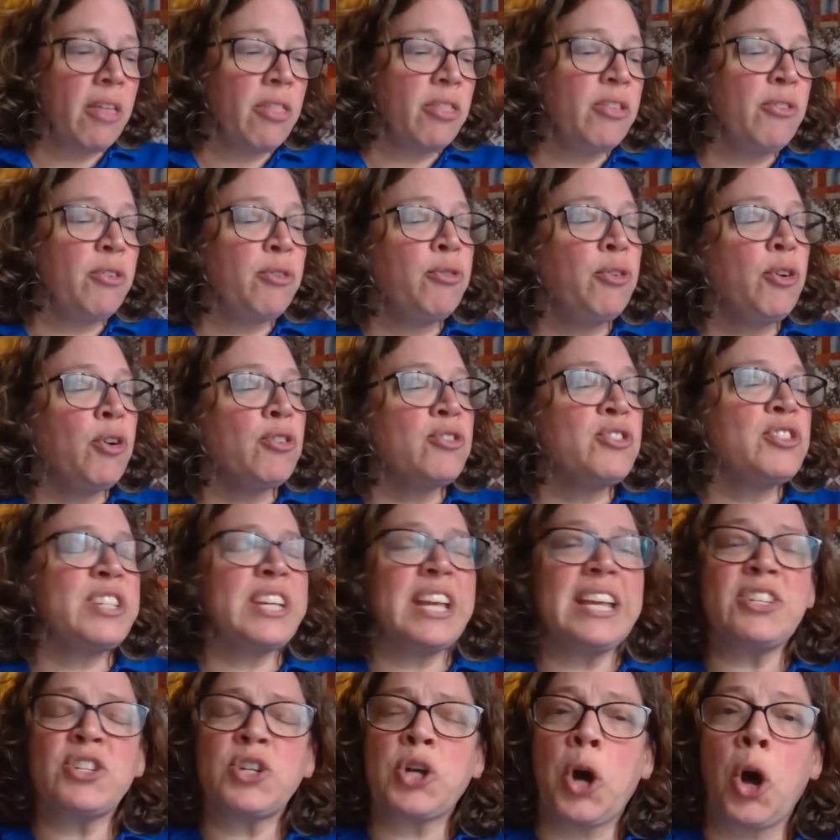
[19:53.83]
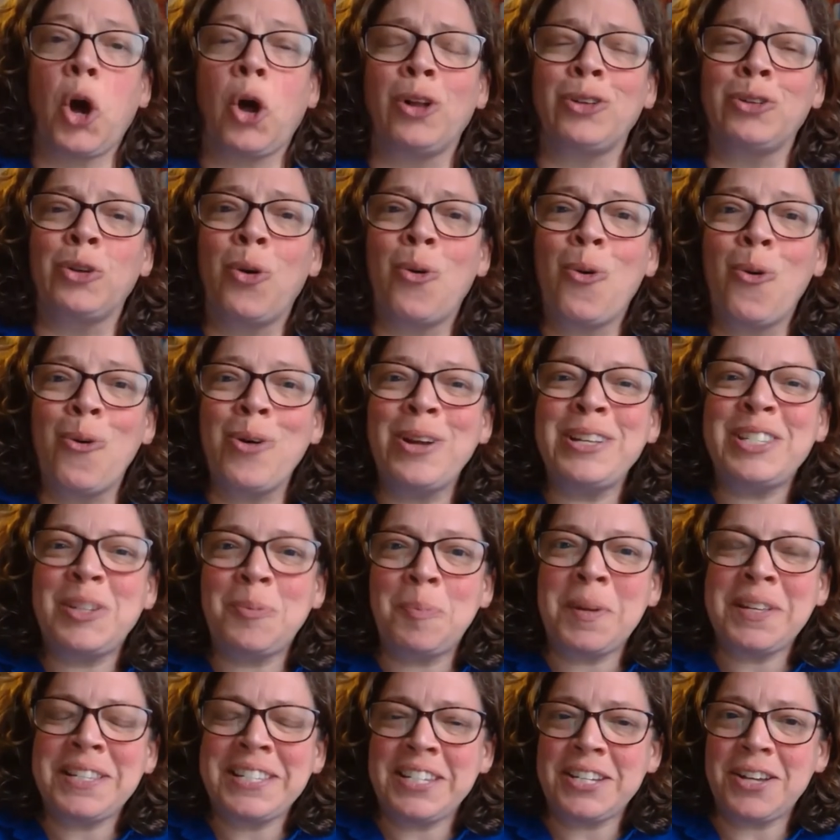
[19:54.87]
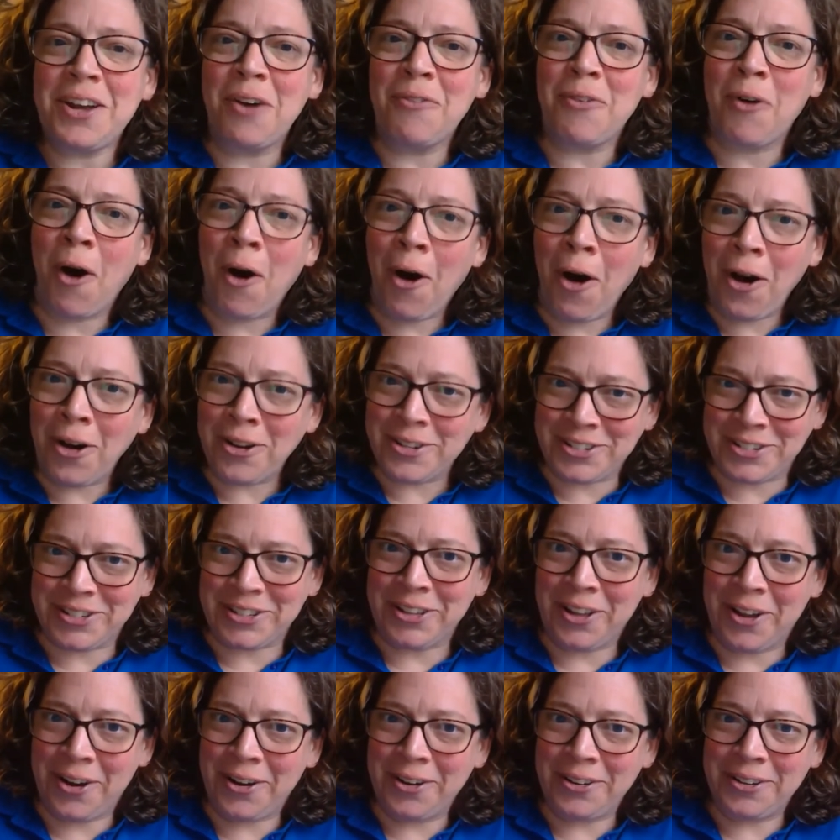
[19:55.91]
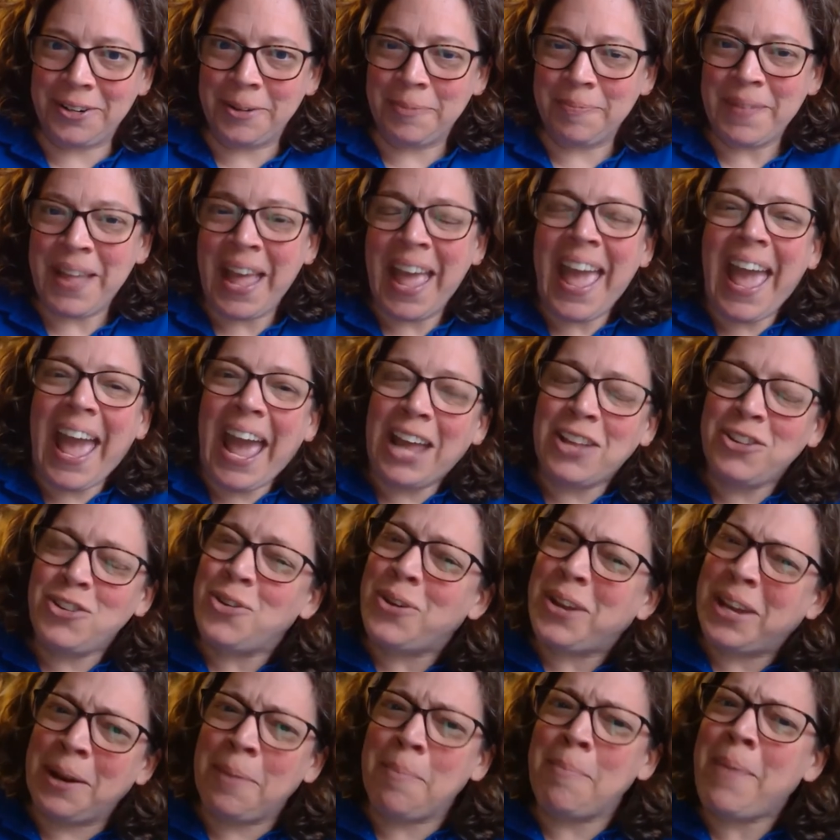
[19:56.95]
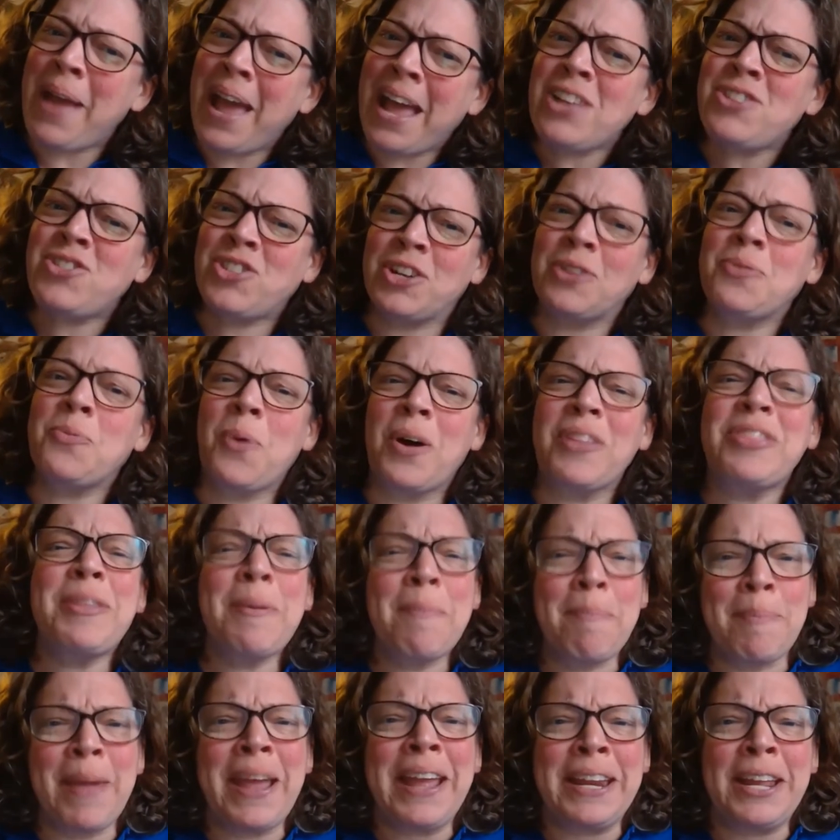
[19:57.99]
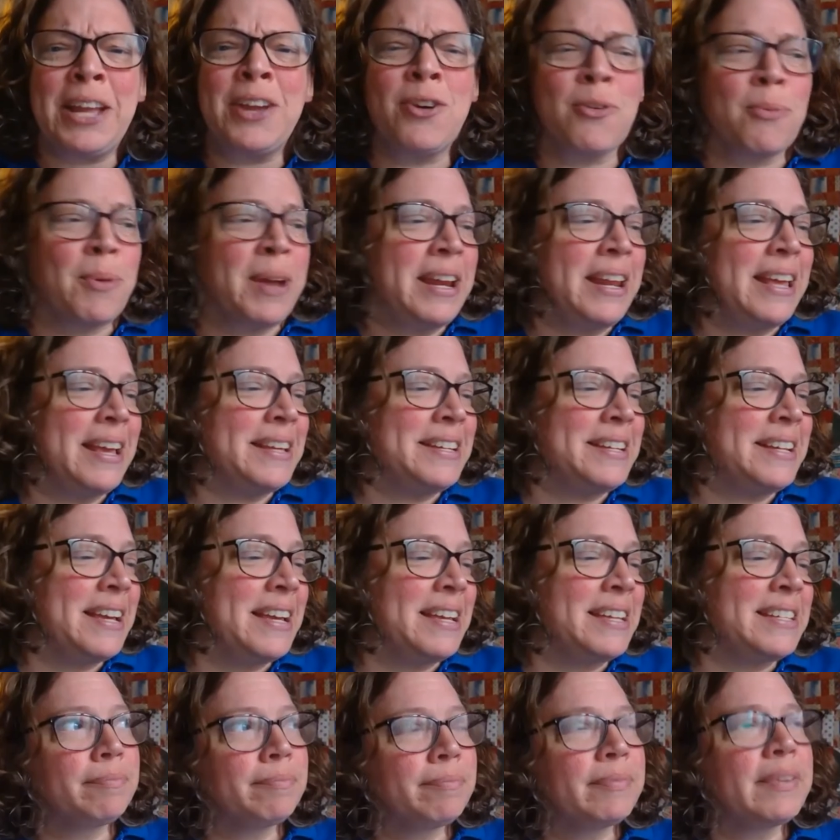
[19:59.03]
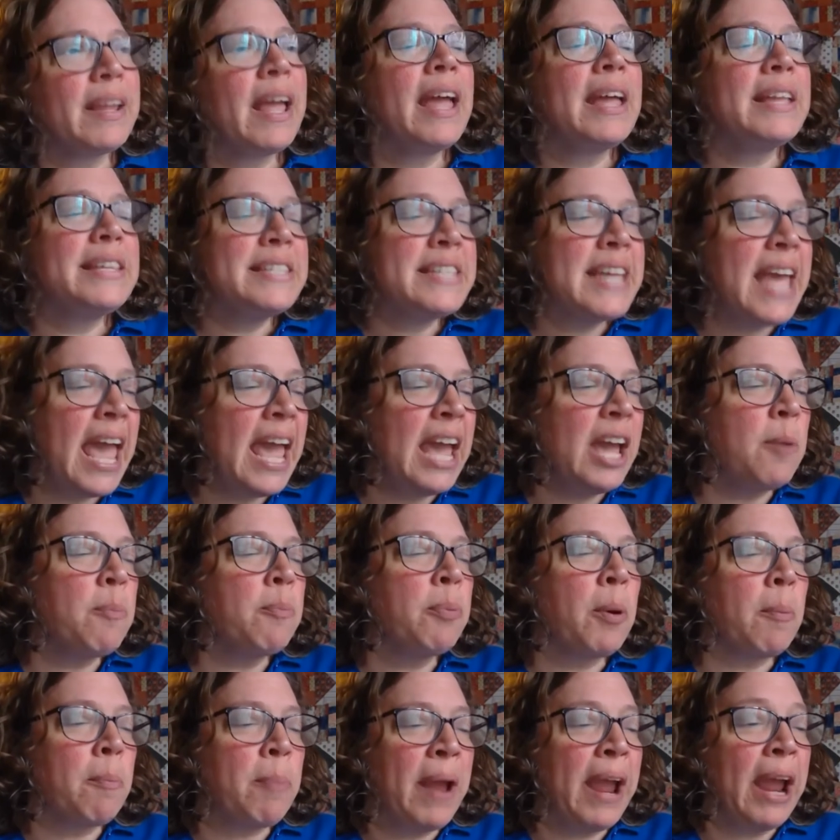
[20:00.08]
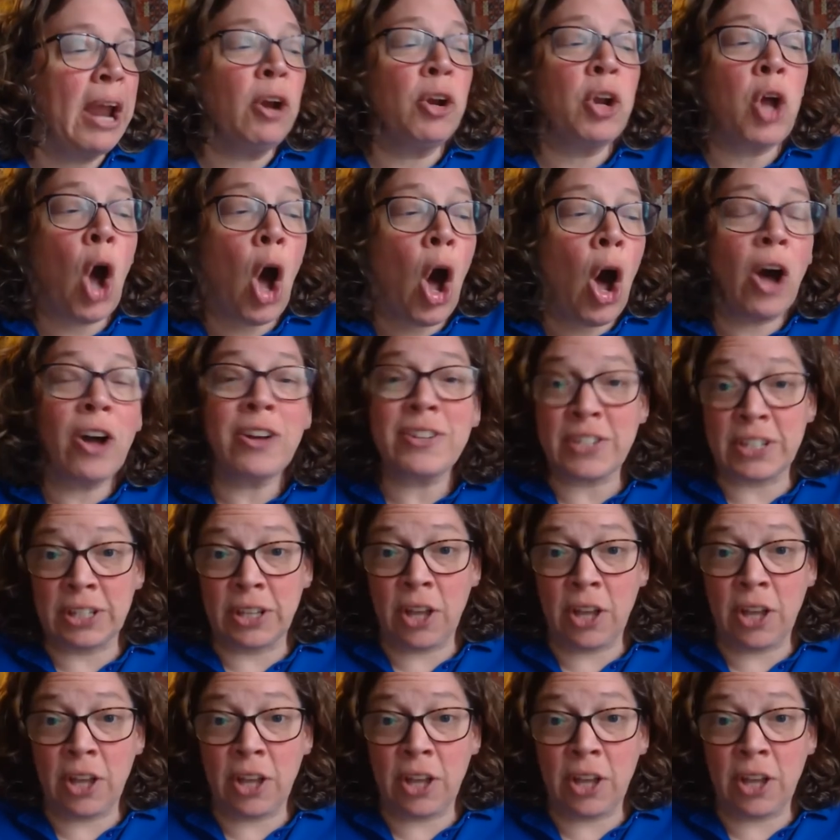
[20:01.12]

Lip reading: The first is called ointment of hog's lard, and you can imagine what the main ingredient is. Take prepared hog's